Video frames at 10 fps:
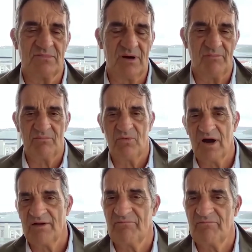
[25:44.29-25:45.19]
I'm
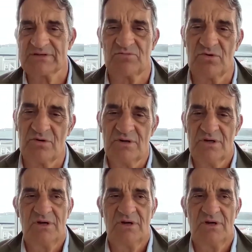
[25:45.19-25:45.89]
wine of much more